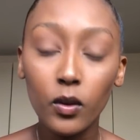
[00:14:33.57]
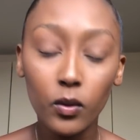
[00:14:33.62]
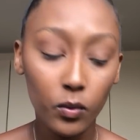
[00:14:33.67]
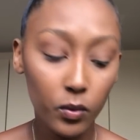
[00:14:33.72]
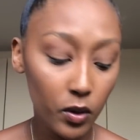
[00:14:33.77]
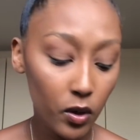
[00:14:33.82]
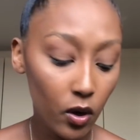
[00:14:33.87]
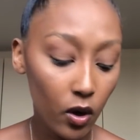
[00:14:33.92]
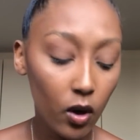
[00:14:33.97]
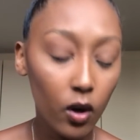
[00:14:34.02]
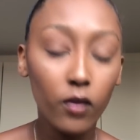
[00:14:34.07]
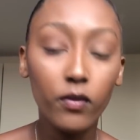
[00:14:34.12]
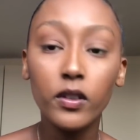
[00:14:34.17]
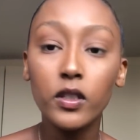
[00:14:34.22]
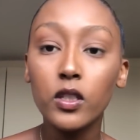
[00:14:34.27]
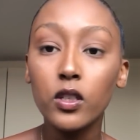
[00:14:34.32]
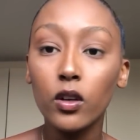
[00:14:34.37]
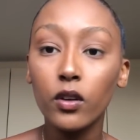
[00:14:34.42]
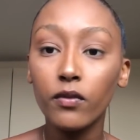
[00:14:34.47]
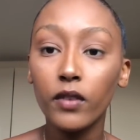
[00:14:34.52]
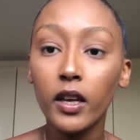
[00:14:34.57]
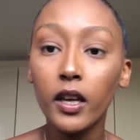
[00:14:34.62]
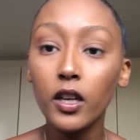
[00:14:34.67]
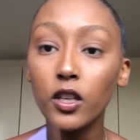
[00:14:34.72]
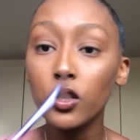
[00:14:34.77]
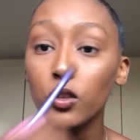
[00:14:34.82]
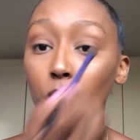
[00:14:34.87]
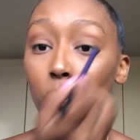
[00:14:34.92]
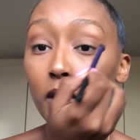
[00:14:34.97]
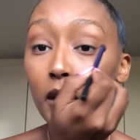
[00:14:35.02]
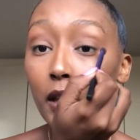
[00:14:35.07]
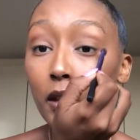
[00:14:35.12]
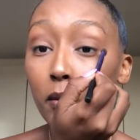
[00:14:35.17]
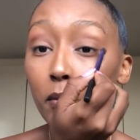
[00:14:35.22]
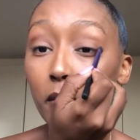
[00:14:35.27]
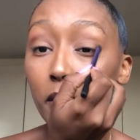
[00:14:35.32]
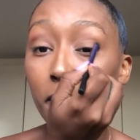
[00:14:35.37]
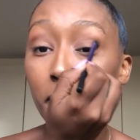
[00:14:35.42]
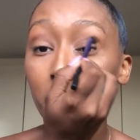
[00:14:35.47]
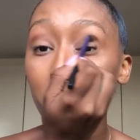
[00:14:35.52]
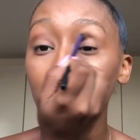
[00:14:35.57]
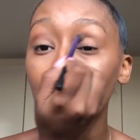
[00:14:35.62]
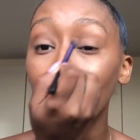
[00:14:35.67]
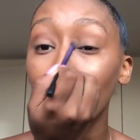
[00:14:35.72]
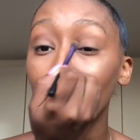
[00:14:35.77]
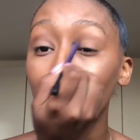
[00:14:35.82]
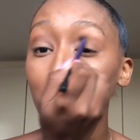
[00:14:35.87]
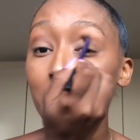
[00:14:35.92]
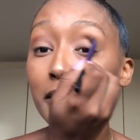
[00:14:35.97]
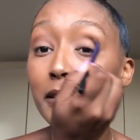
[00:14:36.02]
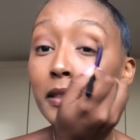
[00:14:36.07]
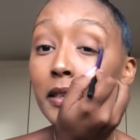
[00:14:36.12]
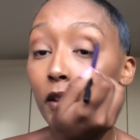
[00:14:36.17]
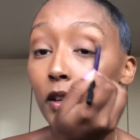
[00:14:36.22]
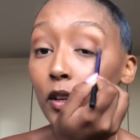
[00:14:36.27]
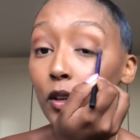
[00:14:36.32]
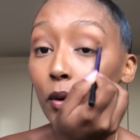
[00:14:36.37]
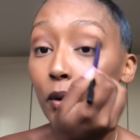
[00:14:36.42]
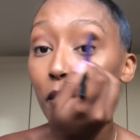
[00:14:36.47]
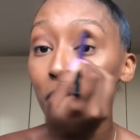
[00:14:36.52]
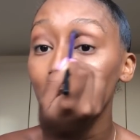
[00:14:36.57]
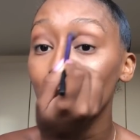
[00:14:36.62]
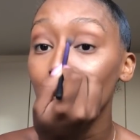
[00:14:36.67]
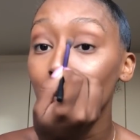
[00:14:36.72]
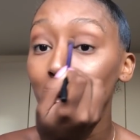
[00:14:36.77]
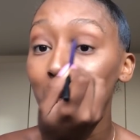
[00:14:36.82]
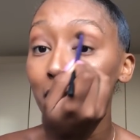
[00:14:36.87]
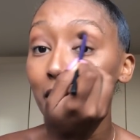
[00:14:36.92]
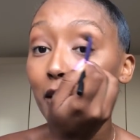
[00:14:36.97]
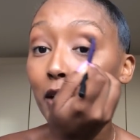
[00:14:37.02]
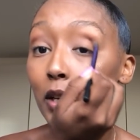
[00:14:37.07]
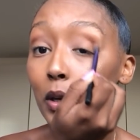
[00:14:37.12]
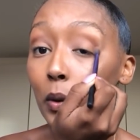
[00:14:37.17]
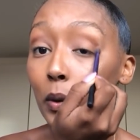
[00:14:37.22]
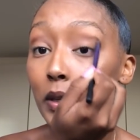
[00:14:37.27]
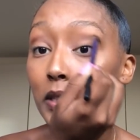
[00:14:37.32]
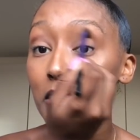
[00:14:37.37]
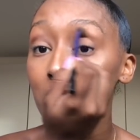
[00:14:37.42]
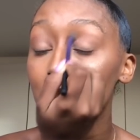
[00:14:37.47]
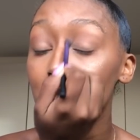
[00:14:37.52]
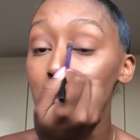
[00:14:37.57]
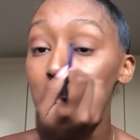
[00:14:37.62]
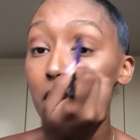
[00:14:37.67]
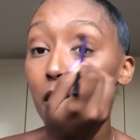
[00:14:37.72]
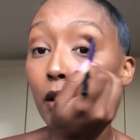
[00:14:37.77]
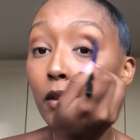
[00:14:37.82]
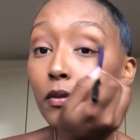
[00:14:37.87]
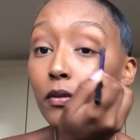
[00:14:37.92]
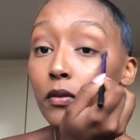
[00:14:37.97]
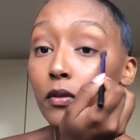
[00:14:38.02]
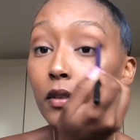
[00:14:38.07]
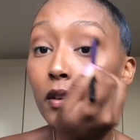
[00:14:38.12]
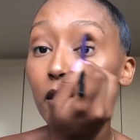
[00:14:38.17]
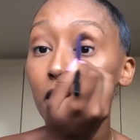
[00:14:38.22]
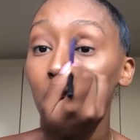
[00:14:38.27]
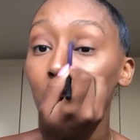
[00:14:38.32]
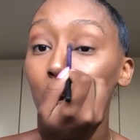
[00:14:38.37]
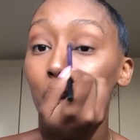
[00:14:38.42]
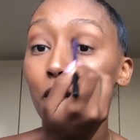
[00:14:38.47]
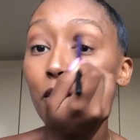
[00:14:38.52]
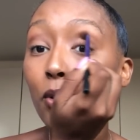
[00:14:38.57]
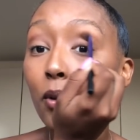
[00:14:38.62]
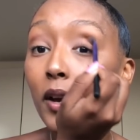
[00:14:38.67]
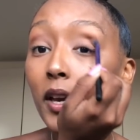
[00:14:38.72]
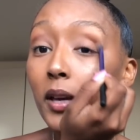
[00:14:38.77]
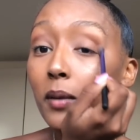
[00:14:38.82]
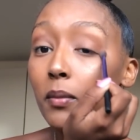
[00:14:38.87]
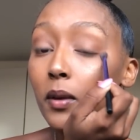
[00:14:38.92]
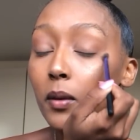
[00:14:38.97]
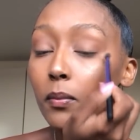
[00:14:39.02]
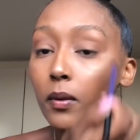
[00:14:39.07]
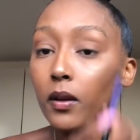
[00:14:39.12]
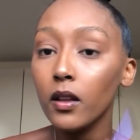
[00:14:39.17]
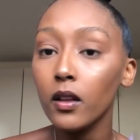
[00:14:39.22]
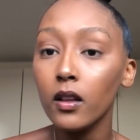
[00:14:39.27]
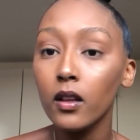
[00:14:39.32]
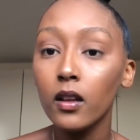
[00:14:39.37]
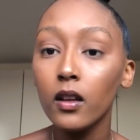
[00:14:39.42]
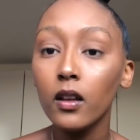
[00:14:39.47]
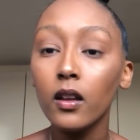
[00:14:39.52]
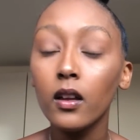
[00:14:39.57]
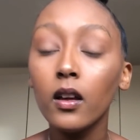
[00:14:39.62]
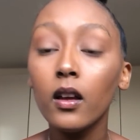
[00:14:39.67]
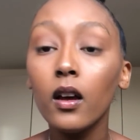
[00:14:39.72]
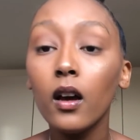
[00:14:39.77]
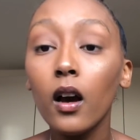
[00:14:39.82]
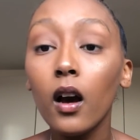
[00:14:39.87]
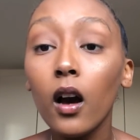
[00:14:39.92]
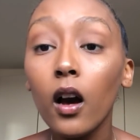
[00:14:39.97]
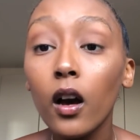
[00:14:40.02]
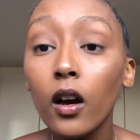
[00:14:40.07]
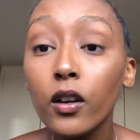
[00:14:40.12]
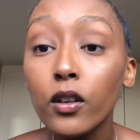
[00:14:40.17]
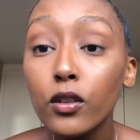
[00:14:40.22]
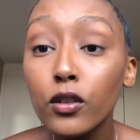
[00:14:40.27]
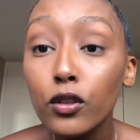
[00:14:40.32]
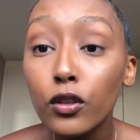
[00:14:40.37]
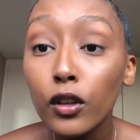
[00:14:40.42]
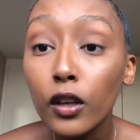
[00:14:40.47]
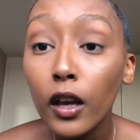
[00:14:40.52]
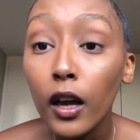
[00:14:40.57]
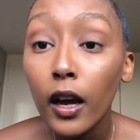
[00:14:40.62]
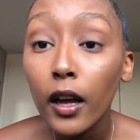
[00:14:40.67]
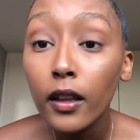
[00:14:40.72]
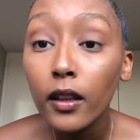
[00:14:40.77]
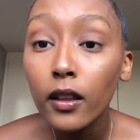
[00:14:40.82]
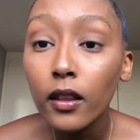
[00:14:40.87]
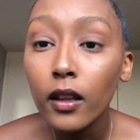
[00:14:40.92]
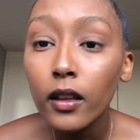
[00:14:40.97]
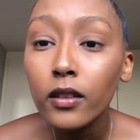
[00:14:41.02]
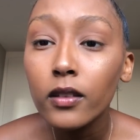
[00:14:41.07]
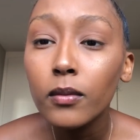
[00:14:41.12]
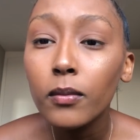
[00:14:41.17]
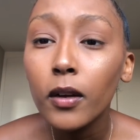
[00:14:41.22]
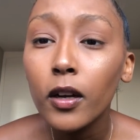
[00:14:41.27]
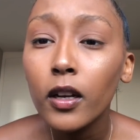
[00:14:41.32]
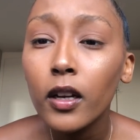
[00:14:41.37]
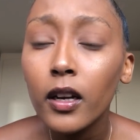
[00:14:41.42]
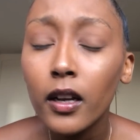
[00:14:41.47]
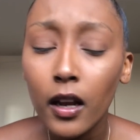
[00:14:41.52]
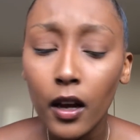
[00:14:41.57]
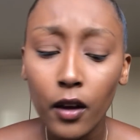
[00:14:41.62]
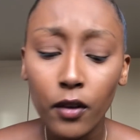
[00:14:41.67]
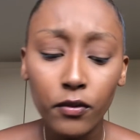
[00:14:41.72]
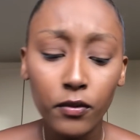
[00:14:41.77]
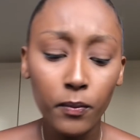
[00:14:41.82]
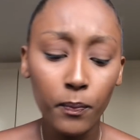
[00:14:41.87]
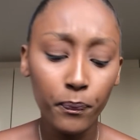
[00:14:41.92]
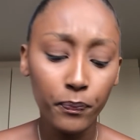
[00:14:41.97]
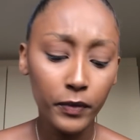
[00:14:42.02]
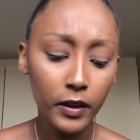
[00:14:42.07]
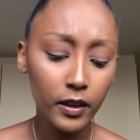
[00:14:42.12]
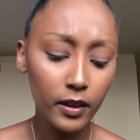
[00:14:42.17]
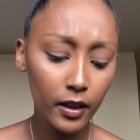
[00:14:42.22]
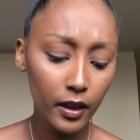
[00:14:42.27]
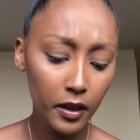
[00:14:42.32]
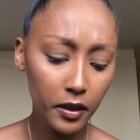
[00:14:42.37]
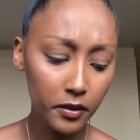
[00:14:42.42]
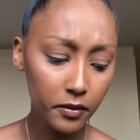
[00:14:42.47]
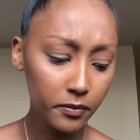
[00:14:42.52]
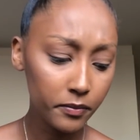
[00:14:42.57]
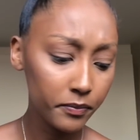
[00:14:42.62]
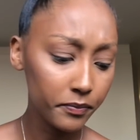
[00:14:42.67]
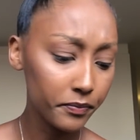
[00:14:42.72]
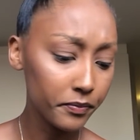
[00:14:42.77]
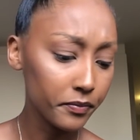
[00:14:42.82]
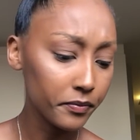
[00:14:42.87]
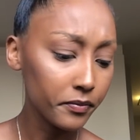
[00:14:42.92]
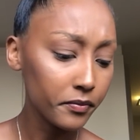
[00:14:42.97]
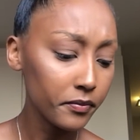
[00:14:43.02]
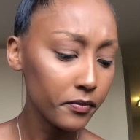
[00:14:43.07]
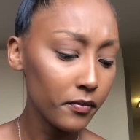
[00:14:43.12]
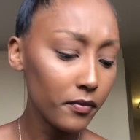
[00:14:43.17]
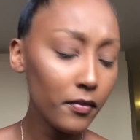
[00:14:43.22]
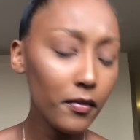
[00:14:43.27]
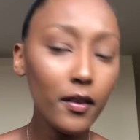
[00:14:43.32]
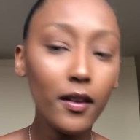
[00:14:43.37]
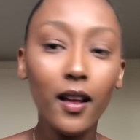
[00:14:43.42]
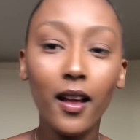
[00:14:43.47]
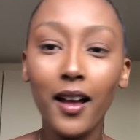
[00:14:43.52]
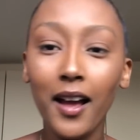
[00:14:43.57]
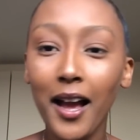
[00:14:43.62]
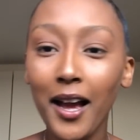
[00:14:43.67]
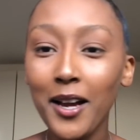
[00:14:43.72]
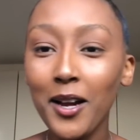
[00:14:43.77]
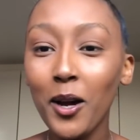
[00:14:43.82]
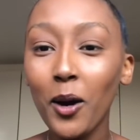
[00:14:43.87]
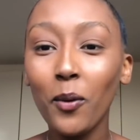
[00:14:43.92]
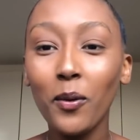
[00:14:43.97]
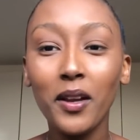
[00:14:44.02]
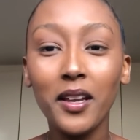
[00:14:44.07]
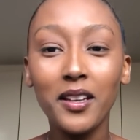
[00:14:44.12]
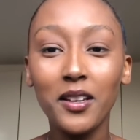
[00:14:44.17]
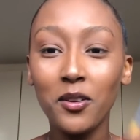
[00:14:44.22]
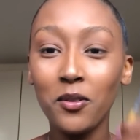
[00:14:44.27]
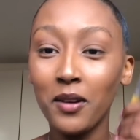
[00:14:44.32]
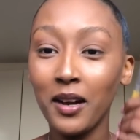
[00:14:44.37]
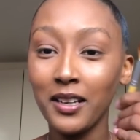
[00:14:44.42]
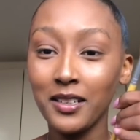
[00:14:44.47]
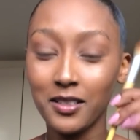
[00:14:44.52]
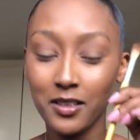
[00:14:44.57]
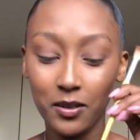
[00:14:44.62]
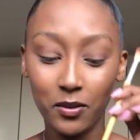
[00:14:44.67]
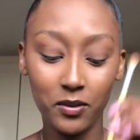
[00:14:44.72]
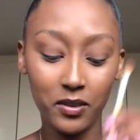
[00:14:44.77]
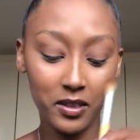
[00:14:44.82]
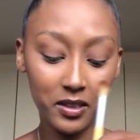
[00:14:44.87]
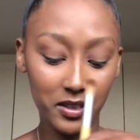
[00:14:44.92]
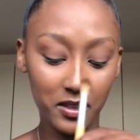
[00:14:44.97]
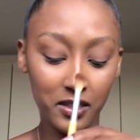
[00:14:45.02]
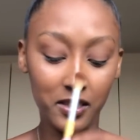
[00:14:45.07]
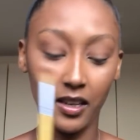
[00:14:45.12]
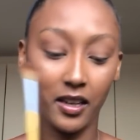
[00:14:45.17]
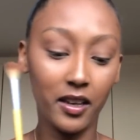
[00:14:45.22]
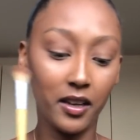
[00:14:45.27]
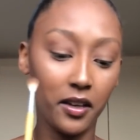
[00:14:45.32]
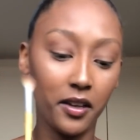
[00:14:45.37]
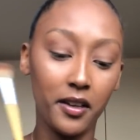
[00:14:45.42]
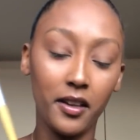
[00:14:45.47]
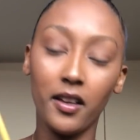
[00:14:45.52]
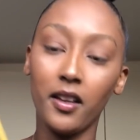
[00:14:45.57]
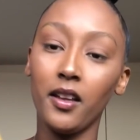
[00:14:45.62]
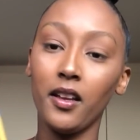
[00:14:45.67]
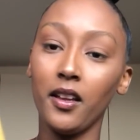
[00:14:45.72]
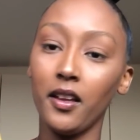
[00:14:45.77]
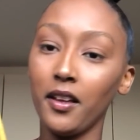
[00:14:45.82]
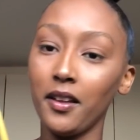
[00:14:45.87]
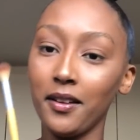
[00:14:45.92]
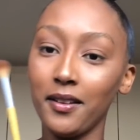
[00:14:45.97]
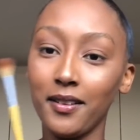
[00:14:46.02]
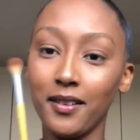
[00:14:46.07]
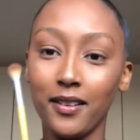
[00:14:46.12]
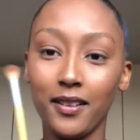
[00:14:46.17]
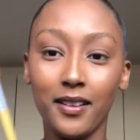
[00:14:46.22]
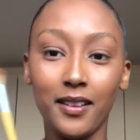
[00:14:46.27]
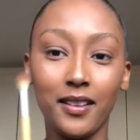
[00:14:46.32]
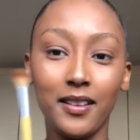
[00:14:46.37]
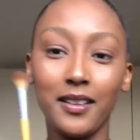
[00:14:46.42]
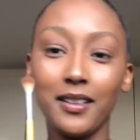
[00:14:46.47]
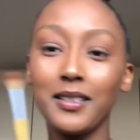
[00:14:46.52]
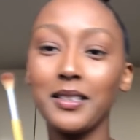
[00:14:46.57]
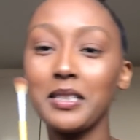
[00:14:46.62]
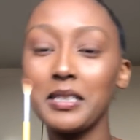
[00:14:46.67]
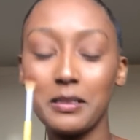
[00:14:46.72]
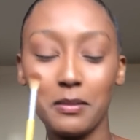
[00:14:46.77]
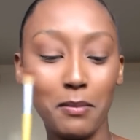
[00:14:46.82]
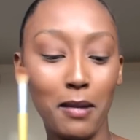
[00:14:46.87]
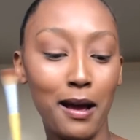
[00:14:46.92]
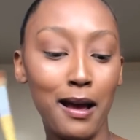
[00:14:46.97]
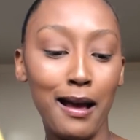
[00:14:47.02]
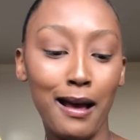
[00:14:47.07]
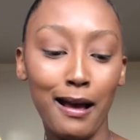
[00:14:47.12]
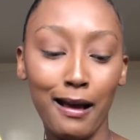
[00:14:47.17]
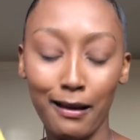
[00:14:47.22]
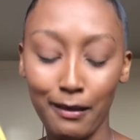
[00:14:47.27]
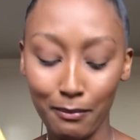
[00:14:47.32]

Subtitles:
we are obviously on vacation with other people and don't want to be making a noise and stuff, annoying people. So yeah, I think that's about enough. And then I go in, you guys know this is like, this is my